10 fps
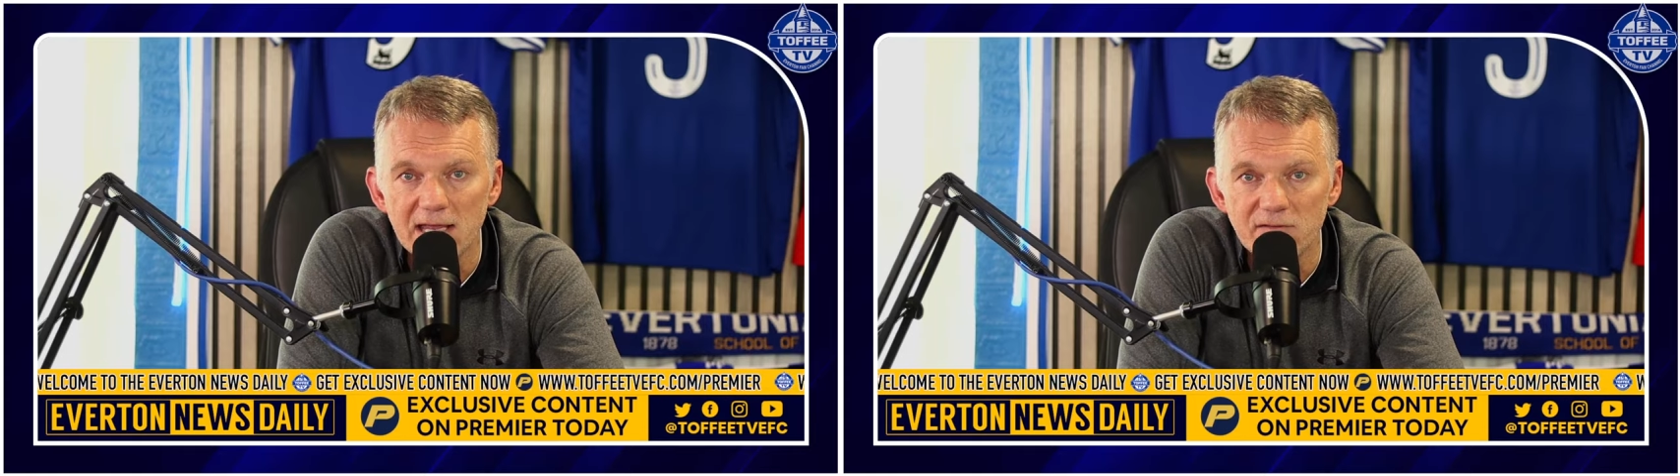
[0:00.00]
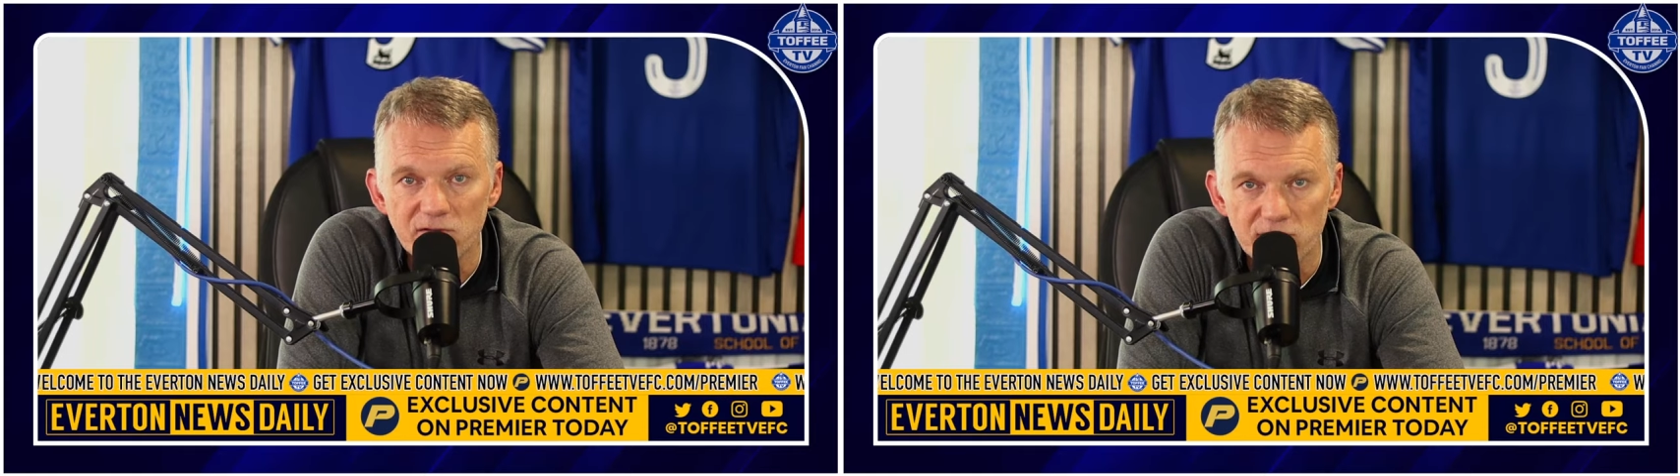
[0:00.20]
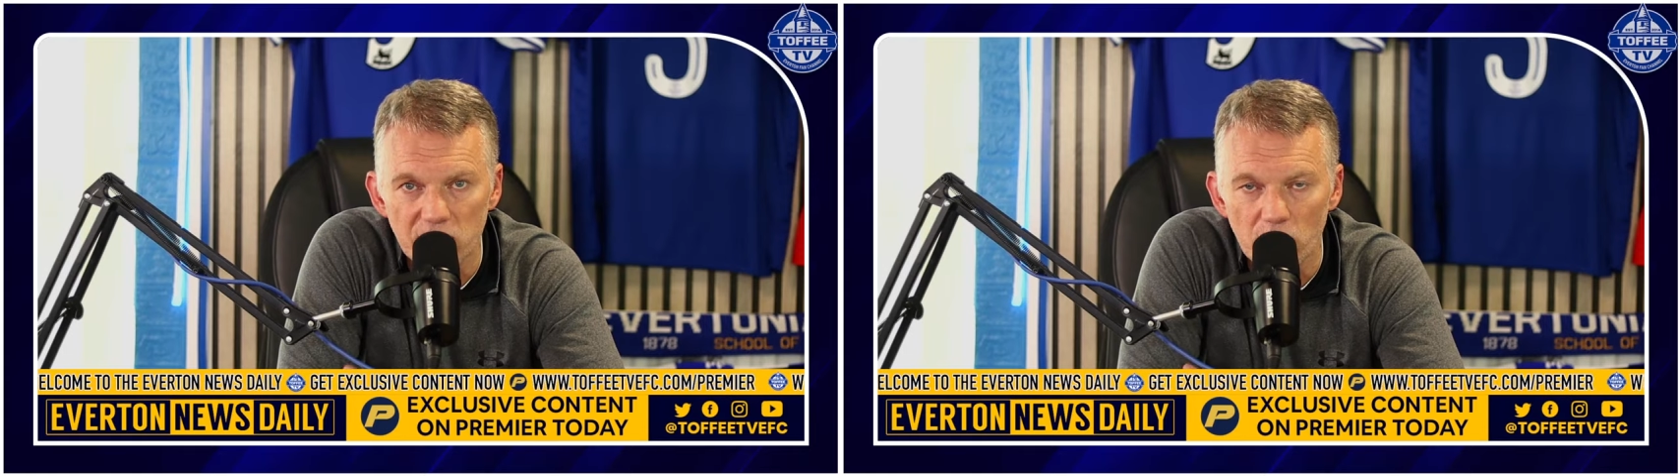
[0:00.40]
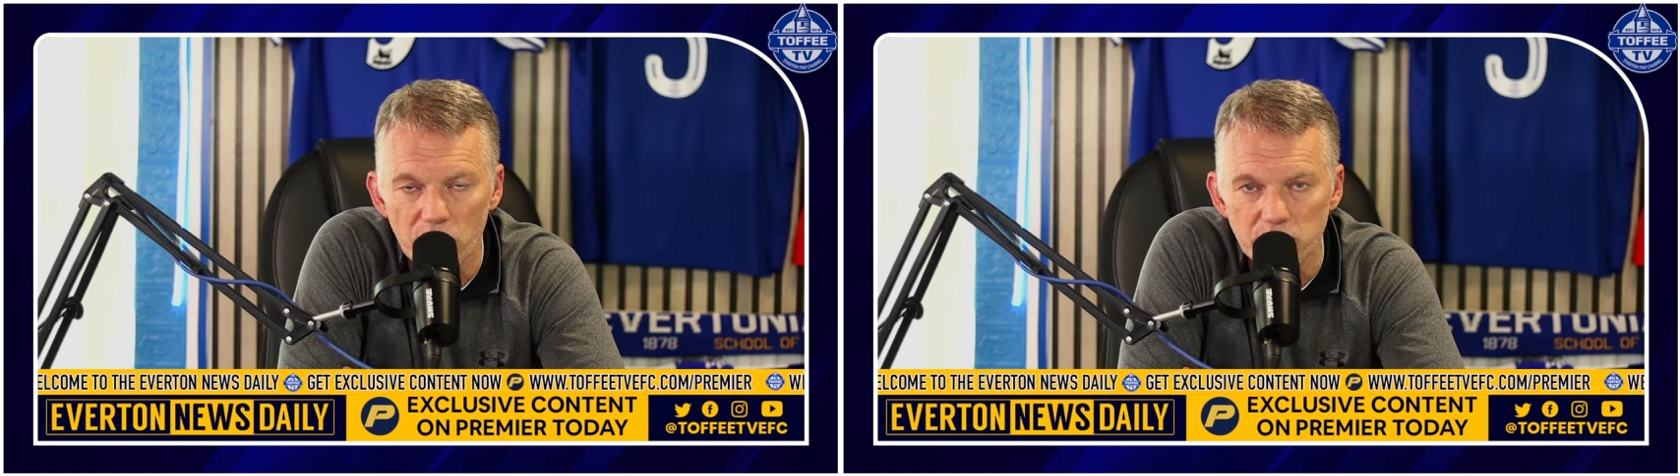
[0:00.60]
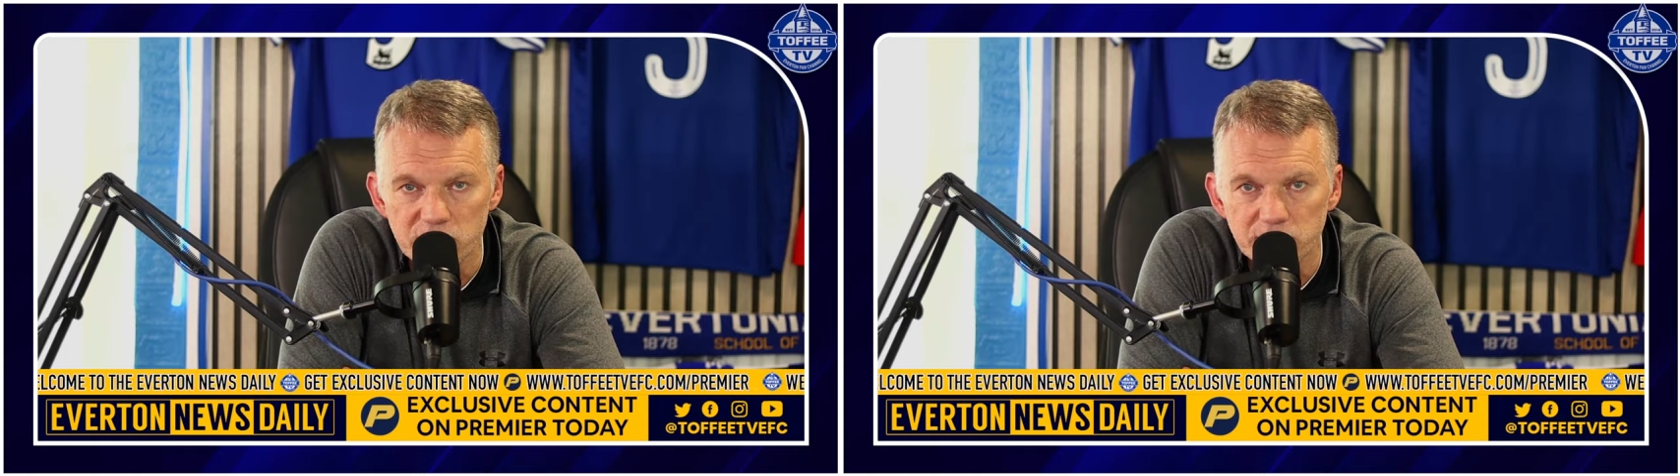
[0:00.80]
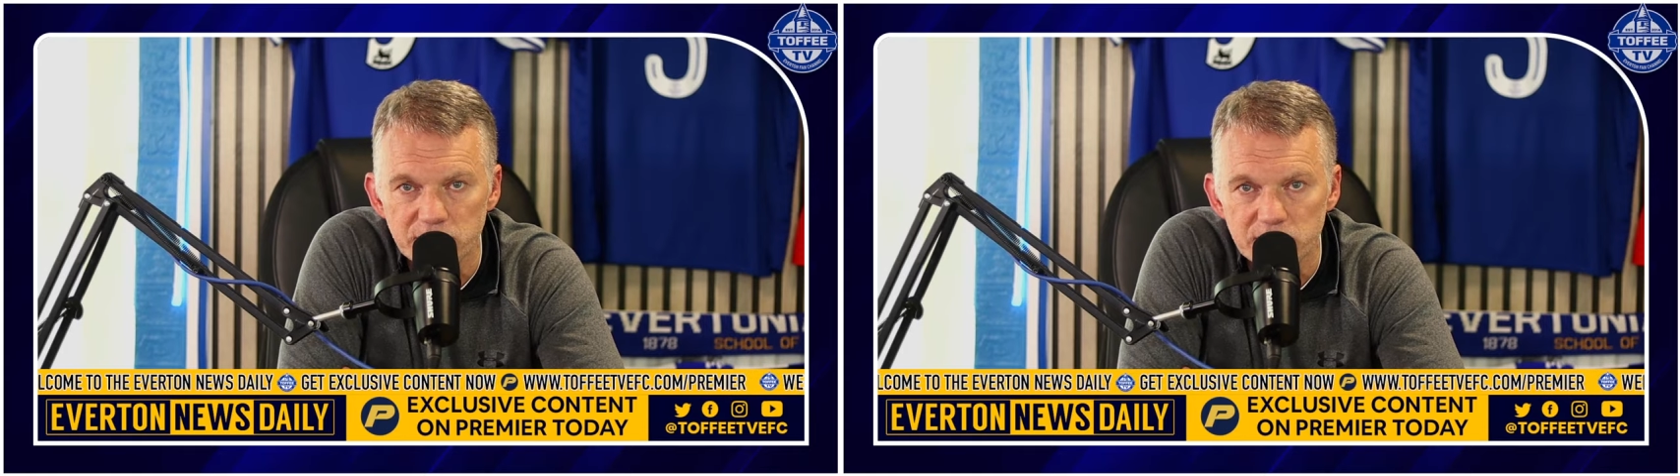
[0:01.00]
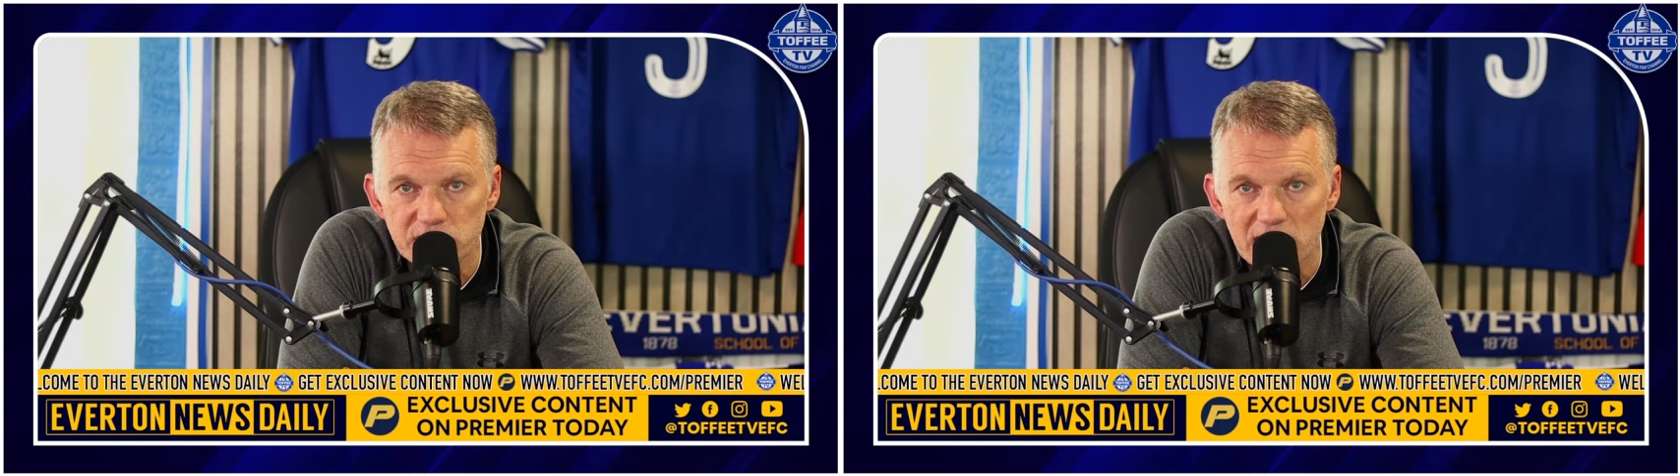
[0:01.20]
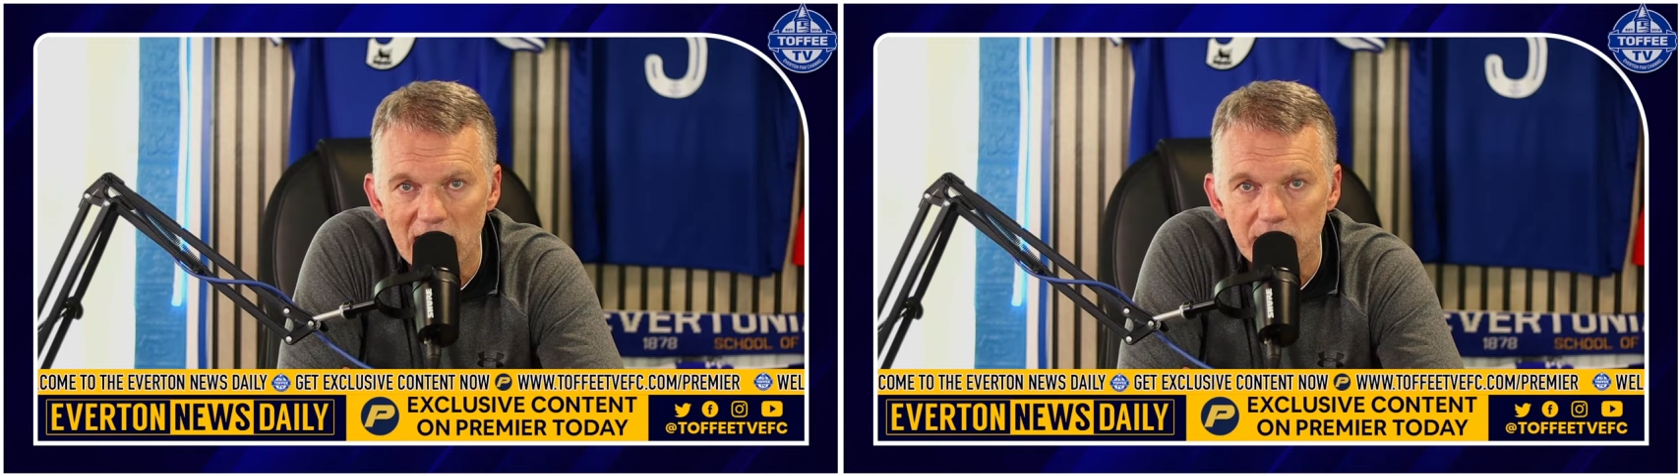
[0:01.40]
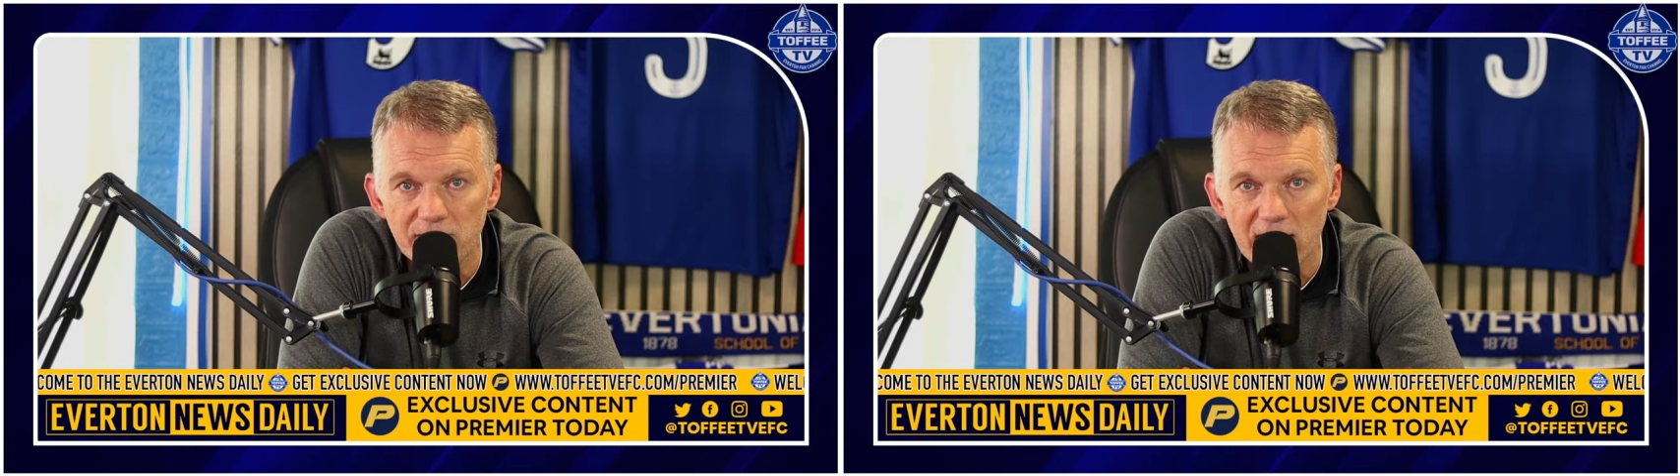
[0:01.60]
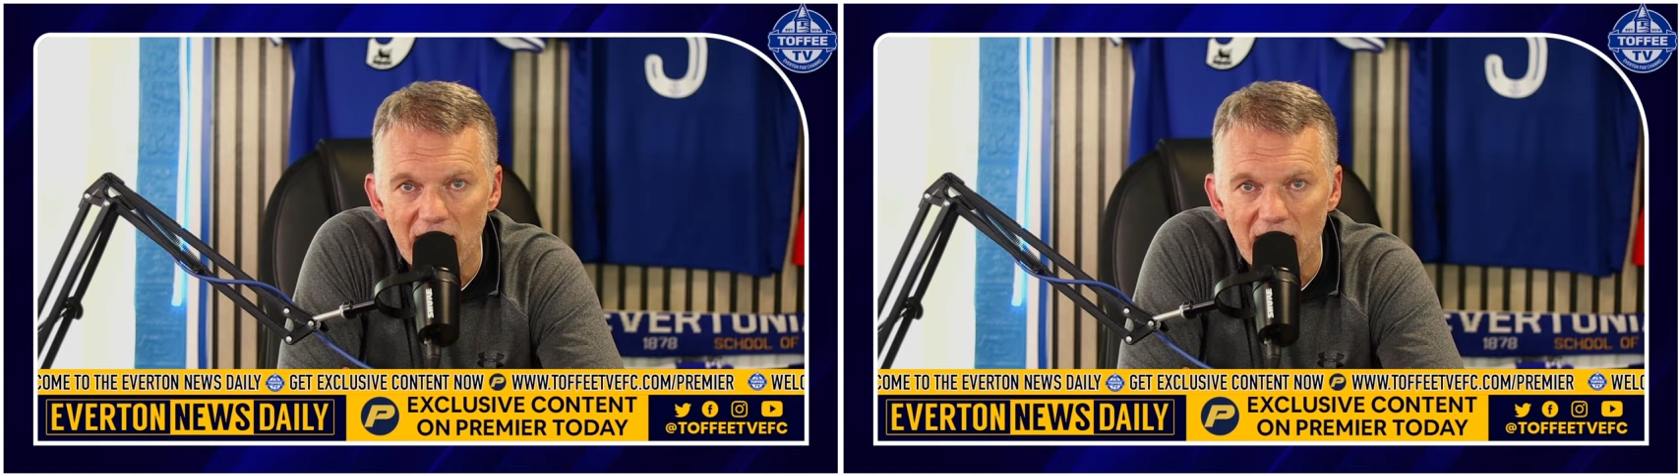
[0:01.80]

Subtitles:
Give the video a thumbs up, subscribe if you